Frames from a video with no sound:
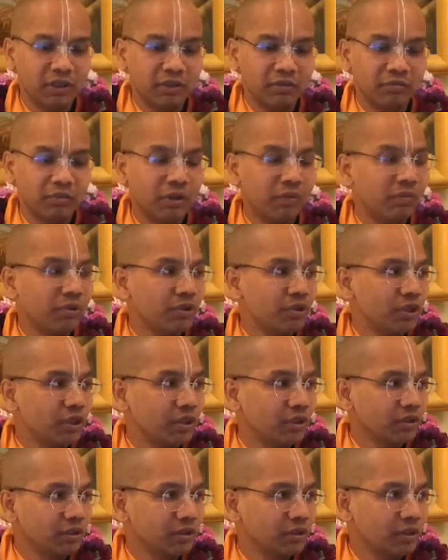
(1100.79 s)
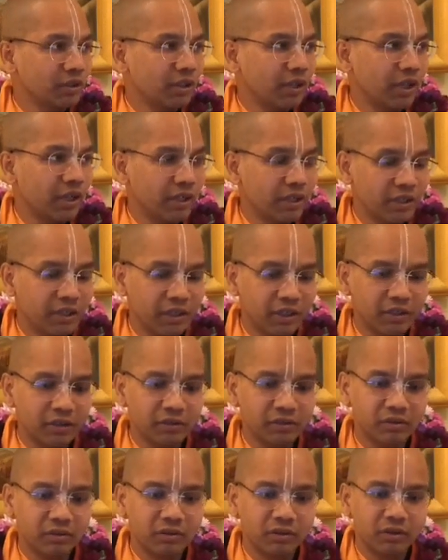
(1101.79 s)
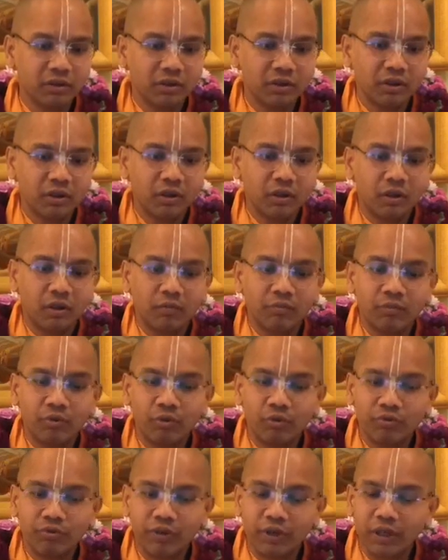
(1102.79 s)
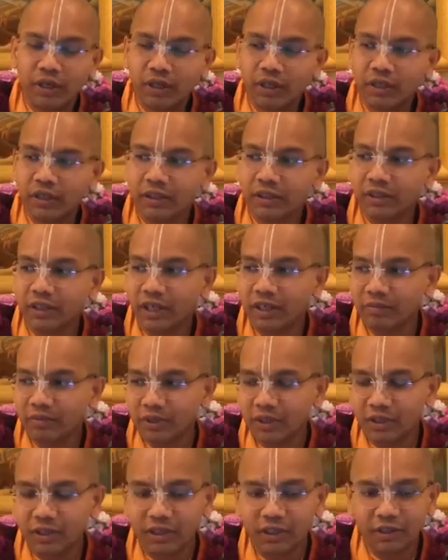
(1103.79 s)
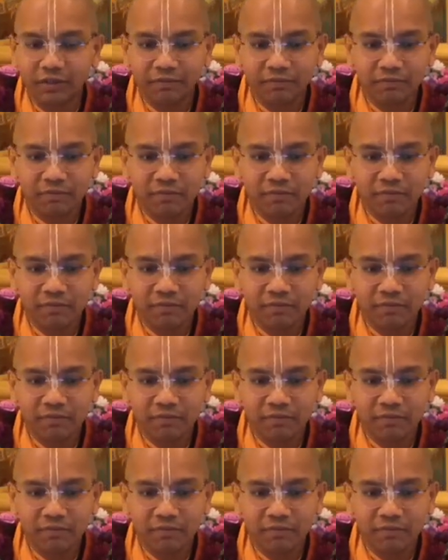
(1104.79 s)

publishing, editing, proofreading, typesetting,